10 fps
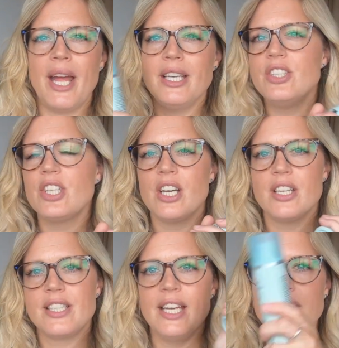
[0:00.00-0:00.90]
any
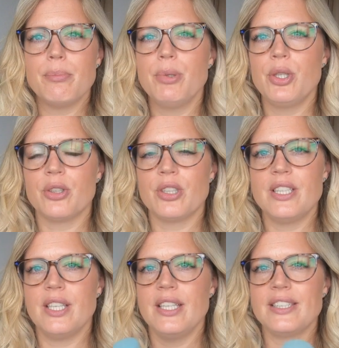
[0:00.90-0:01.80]
dirt, any
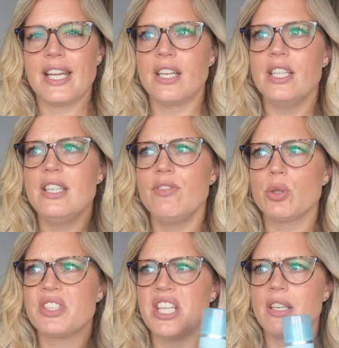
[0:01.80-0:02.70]
impurities, and leave your
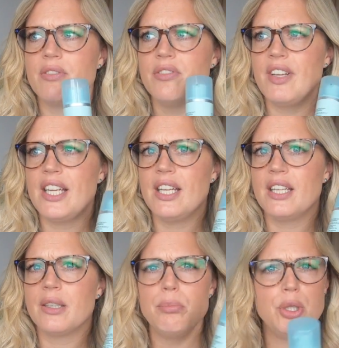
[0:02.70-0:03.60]
skin
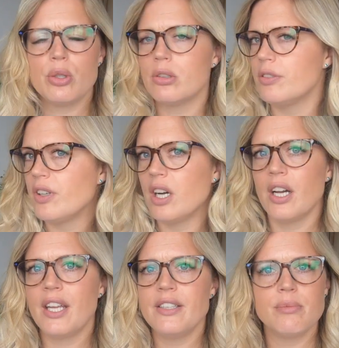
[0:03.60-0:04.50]
feeling
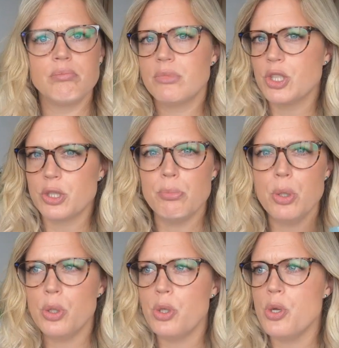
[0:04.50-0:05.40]
purified,
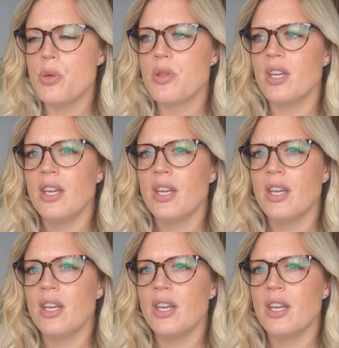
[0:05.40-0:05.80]
smooth,